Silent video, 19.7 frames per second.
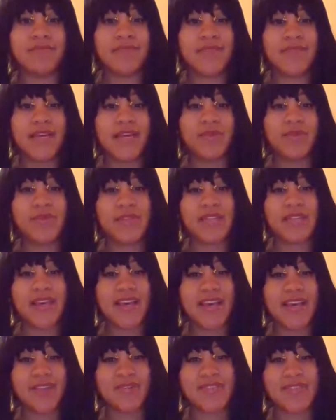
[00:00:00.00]
It was
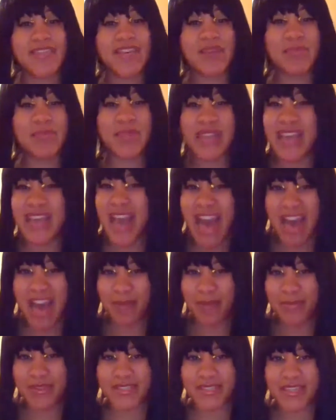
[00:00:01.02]
the complete
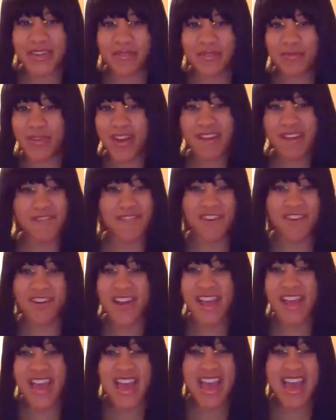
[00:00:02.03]
opposite of
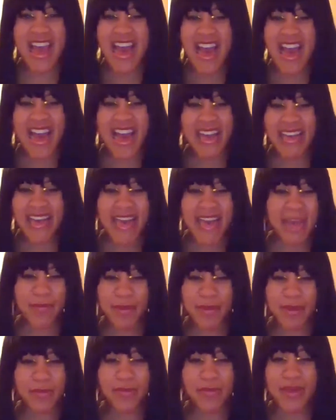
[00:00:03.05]
whatever I came
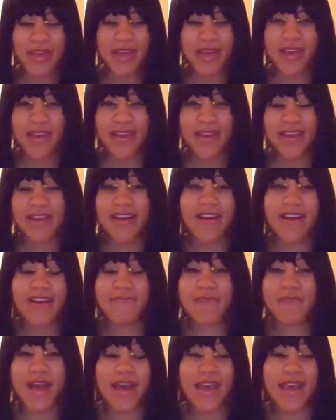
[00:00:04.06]
up in
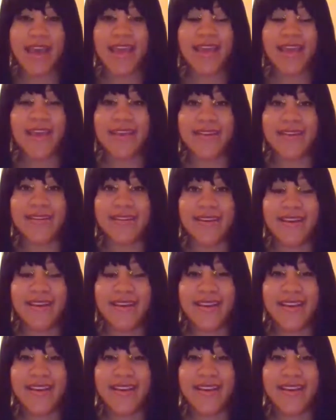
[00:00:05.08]
my head.